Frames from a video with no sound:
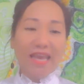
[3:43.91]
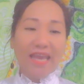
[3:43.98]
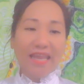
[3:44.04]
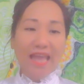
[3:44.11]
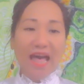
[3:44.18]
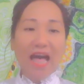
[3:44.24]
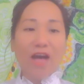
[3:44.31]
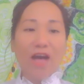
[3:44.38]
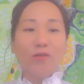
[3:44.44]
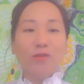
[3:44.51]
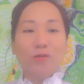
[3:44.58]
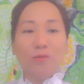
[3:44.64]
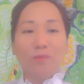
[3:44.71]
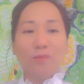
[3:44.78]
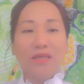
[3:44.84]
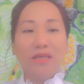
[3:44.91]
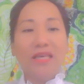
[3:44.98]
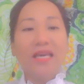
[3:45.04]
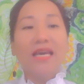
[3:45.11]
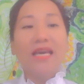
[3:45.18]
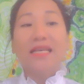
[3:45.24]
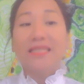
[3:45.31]
and how to
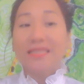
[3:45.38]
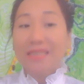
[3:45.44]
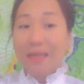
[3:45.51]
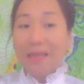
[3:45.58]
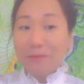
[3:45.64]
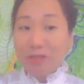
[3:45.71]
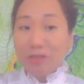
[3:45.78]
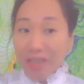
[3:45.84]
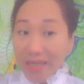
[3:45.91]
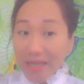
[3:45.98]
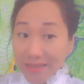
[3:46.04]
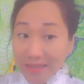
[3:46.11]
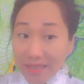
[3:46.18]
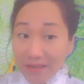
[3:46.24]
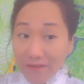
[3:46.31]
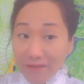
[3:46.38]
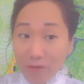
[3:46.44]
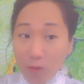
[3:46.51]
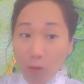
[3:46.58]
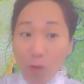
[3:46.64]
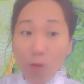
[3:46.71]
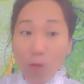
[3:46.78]
be subjective
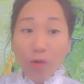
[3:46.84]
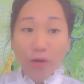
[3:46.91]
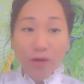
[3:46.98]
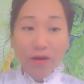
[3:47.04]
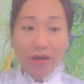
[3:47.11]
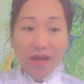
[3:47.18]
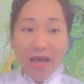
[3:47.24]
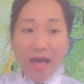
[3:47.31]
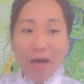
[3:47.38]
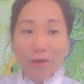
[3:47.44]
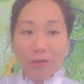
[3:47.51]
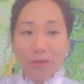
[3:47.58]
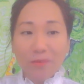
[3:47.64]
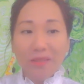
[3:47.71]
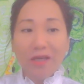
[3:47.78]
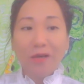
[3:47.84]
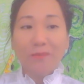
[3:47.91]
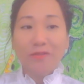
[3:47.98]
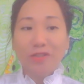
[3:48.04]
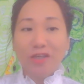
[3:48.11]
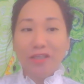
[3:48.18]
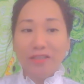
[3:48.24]
or how to be
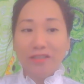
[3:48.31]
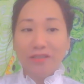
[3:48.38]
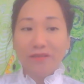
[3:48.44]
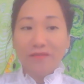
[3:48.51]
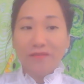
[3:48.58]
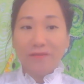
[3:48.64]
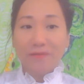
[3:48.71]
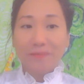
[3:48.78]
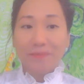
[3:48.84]
objective.